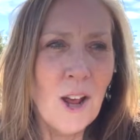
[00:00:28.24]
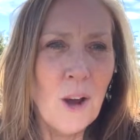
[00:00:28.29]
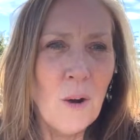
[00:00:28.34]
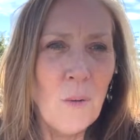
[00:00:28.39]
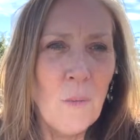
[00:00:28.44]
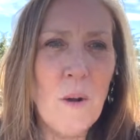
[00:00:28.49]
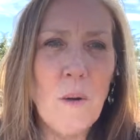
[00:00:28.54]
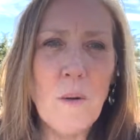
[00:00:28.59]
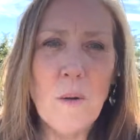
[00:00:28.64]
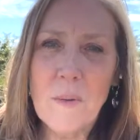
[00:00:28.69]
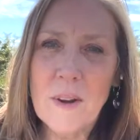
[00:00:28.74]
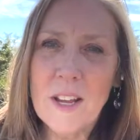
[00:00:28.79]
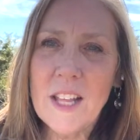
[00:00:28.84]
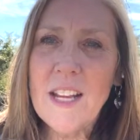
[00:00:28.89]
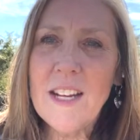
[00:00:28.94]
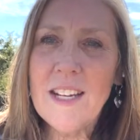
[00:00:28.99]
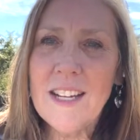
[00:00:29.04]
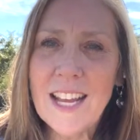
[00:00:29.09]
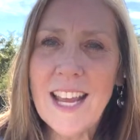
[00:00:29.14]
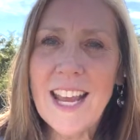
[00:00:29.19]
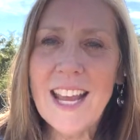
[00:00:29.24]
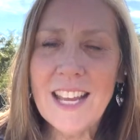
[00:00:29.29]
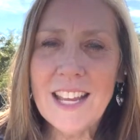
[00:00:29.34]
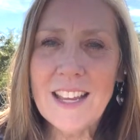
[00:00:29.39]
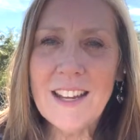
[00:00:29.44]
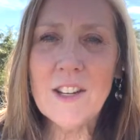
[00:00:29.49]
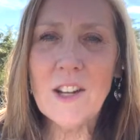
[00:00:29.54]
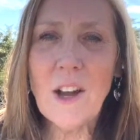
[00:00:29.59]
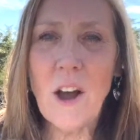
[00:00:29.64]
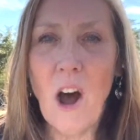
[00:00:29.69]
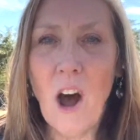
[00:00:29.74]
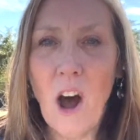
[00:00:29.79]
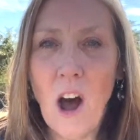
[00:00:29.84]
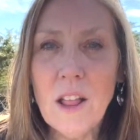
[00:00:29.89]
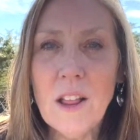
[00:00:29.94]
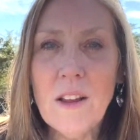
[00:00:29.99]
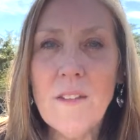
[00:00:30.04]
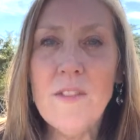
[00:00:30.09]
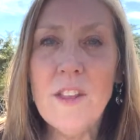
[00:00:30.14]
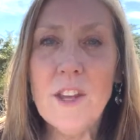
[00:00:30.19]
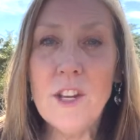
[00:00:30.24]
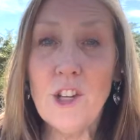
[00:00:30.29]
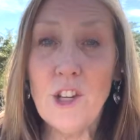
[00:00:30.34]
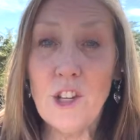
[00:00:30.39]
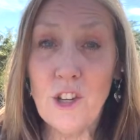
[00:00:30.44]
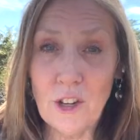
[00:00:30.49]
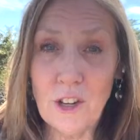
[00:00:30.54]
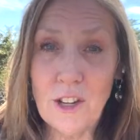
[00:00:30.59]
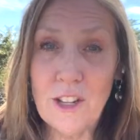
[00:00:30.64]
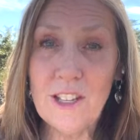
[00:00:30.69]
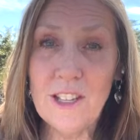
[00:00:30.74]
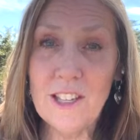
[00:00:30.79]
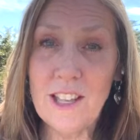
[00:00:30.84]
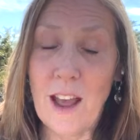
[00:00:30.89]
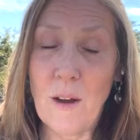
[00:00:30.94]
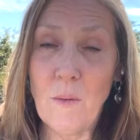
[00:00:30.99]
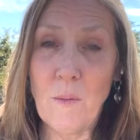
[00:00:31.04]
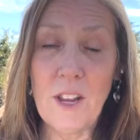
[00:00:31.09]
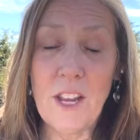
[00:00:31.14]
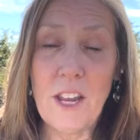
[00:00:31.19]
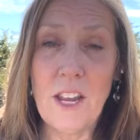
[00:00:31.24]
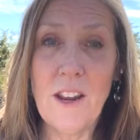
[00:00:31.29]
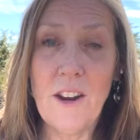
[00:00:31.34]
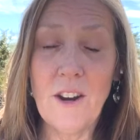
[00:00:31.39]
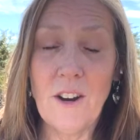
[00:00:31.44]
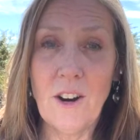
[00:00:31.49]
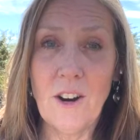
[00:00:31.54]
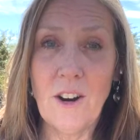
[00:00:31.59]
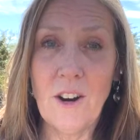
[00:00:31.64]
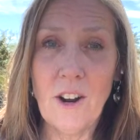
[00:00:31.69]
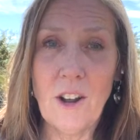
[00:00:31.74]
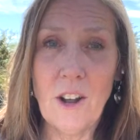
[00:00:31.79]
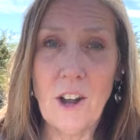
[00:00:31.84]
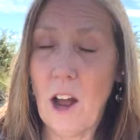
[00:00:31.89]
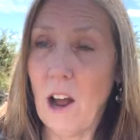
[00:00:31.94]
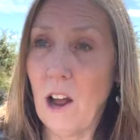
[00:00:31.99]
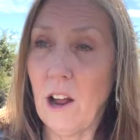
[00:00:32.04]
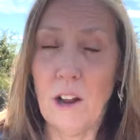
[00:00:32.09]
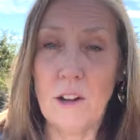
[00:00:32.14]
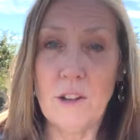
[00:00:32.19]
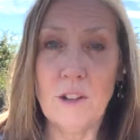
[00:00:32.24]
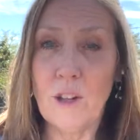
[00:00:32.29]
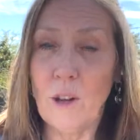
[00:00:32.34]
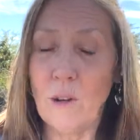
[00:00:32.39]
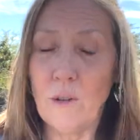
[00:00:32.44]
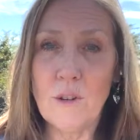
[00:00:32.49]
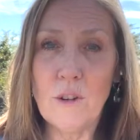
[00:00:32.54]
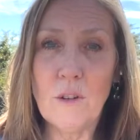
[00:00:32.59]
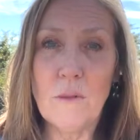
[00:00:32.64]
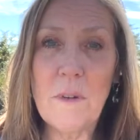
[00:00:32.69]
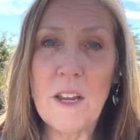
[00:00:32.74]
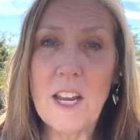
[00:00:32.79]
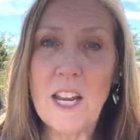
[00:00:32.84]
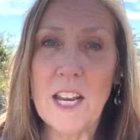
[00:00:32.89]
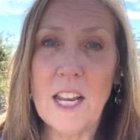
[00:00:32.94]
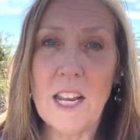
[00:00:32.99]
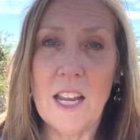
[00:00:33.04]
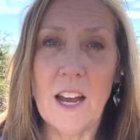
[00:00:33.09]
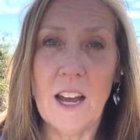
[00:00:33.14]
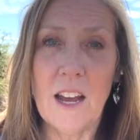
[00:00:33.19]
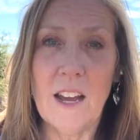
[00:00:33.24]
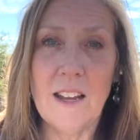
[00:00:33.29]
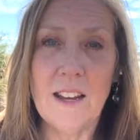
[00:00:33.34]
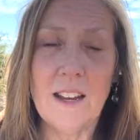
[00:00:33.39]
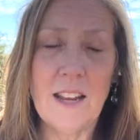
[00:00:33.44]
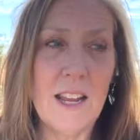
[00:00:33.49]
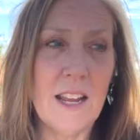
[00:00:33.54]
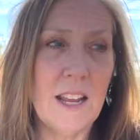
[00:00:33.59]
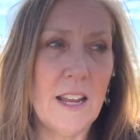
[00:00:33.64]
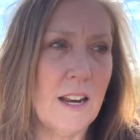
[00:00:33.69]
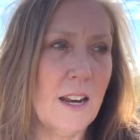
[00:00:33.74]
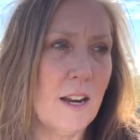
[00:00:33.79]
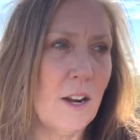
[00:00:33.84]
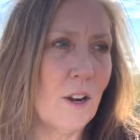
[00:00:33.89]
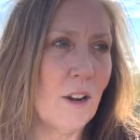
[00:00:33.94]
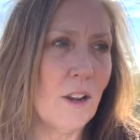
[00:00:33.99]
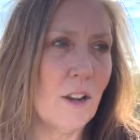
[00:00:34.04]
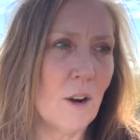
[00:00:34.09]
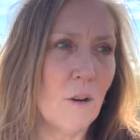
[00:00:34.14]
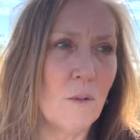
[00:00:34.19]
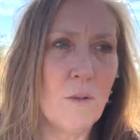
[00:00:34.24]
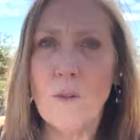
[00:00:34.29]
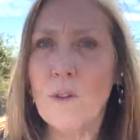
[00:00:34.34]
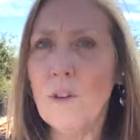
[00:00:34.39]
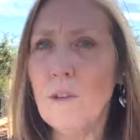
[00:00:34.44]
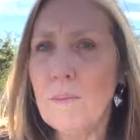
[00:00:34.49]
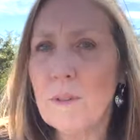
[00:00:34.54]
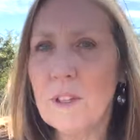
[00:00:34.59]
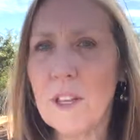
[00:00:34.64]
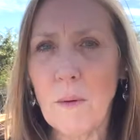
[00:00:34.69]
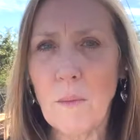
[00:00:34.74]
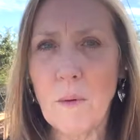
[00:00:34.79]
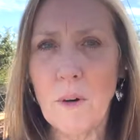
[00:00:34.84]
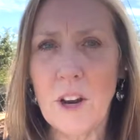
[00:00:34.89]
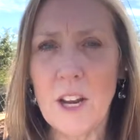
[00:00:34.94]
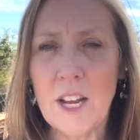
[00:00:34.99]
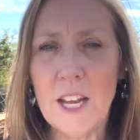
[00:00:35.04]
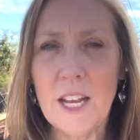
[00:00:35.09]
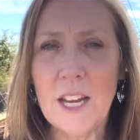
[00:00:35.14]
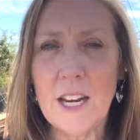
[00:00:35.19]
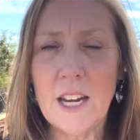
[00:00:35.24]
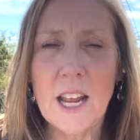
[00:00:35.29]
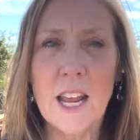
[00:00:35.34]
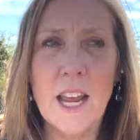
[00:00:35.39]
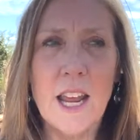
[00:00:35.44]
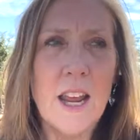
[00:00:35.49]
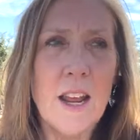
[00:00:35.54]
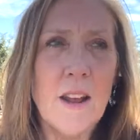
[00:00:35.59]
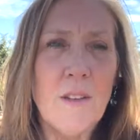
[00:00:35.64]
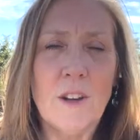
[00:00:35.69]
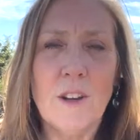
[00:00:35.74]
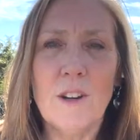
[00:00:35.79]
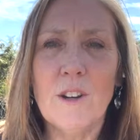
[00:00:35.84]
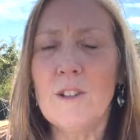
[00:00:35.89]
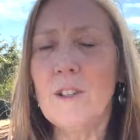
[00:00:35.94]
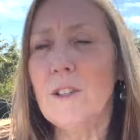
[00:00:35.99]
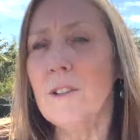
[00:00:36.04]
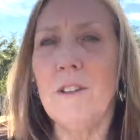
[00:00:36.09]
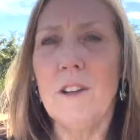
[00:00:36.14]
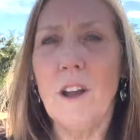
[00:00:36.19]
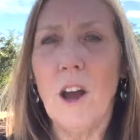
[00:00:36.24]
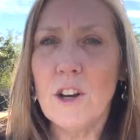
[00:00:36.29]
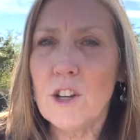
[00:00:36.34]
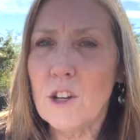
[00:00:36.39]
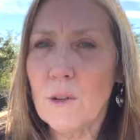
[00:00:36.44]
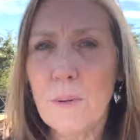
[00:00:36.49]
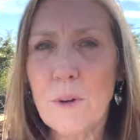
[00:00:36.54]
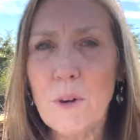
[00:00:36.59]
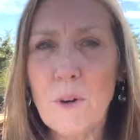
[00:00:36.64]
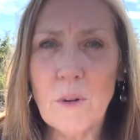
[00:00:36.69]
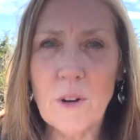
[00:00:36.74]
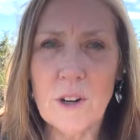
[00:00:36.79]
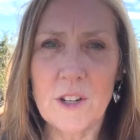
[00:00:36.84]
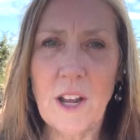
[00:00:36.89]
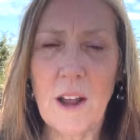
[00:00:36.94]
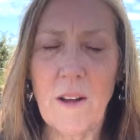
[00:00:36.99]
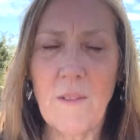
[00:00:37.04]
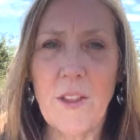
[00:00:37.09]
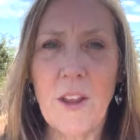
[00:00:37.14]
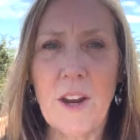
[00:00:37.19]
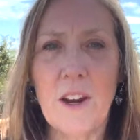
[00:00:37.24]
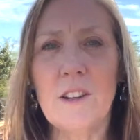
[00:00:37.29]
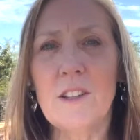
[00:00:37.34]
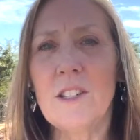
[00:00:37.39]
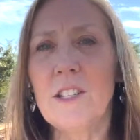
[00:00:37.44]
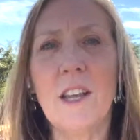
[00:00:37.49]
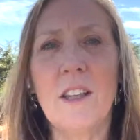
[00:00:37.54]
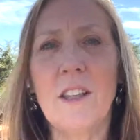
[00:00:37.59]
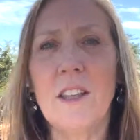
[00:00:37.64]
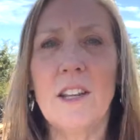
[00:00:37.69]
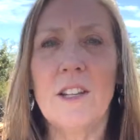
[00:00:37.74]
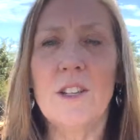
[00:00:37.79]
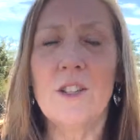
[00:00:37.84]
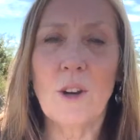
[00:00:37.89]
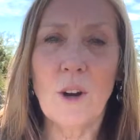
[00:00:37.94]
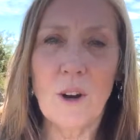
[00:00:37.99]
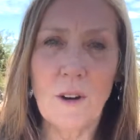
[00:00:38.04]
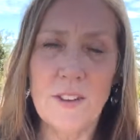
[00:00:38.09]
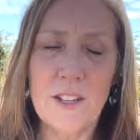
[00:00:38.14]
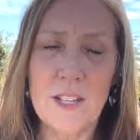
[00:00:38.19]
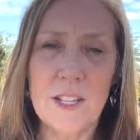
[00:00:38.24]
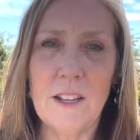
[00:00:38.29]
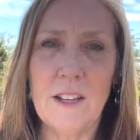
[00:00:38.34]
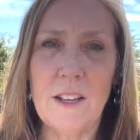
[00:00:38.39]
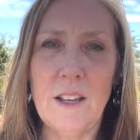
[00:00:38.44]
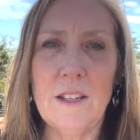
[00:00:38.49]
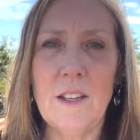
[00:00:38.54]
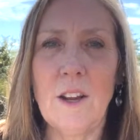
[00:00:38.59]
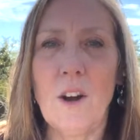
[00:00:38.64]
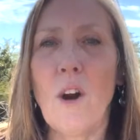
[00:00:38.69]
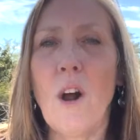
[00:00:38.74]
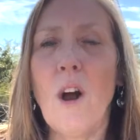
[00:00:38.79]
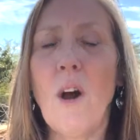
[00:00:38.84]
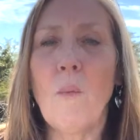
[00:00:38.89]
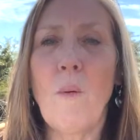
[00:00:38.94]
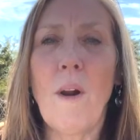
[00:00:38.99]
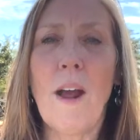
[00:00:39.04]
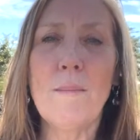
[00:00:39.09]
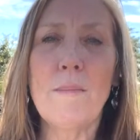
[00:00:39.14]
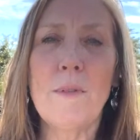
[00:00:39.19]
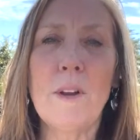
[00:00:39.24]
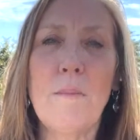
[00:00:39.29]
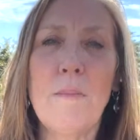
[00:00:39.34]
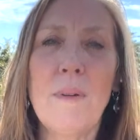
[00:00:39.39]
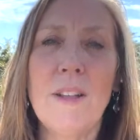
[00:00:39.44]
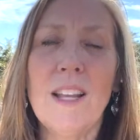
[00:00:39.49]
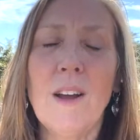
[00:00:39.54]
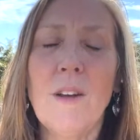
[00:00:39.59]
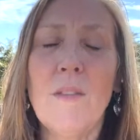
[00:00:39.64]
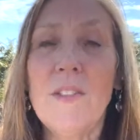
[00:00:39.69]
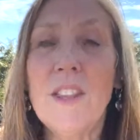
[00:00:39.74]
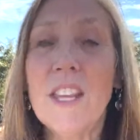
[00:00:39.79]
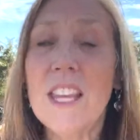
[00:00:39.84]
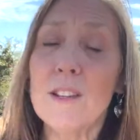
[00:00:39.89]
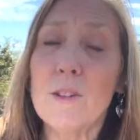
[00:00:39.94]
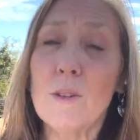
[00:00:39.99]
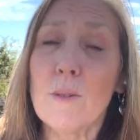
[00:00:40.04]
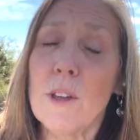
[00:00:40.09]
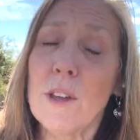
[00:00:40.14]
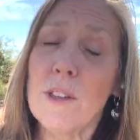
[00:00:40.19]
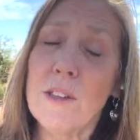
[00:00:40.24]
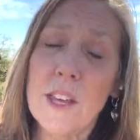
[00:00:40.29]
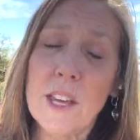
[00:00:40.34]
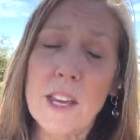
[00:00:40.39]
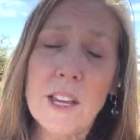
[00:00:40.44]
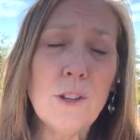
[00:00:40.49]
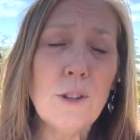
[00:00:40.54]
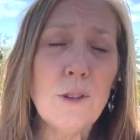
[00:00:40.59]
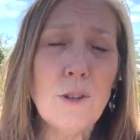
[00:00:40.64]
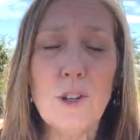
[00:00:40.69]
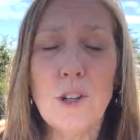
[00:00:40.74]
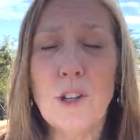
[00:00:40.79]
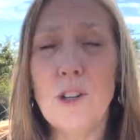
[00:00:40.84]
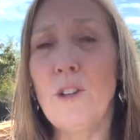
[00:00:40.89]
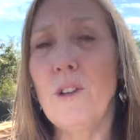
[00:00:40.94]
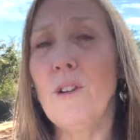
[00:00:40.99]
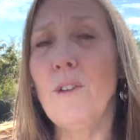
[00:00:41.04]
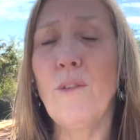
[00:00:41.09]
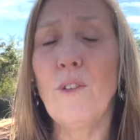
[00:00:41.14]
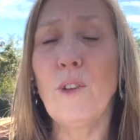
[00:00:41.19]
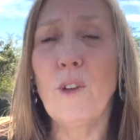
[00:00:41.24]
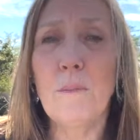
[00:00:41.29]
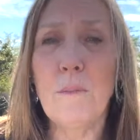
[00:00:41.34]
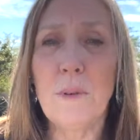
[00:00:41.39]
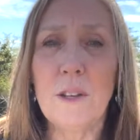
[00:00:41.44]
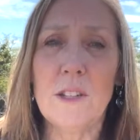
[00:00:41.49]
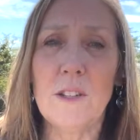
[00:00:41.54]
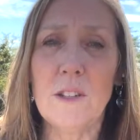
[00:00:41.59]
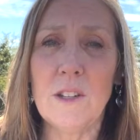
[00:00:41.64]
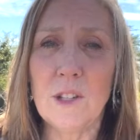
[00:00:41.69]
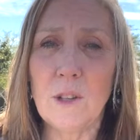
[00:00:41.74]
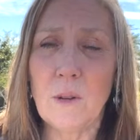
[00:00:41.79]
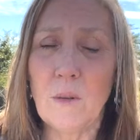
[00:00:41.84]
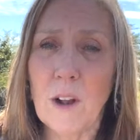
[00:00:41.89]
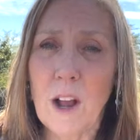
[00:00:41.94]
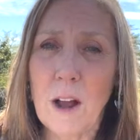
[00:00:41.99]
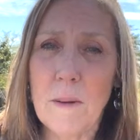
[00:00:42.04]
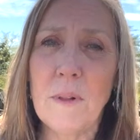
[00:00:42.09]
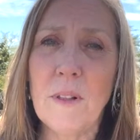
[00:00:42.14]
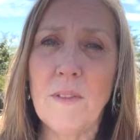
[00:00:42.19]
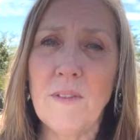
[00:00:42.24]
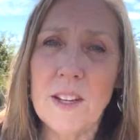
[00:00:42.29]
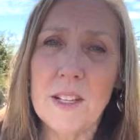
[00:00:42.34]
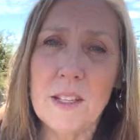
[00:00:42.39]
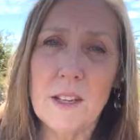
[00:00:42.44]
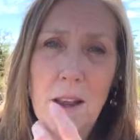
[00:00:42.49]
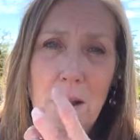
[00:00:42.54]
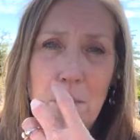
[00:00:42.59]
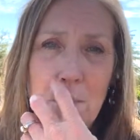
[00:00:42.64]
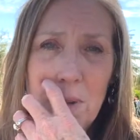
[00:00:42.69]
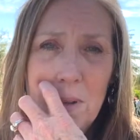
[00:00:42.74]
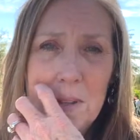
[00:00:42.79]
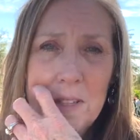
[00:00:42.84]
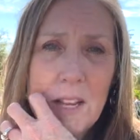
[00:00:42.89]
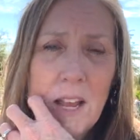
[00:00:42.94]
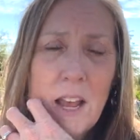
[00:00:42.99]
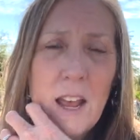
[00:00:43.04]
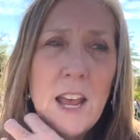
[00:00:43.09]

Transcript: we were really digging into all of the shoulds that we hear uh, on social media, in you know groups that we're in. There's entrepreneurs out there selling services that are all wrapped up in that these are the things you should do for your business. So a couple of examples,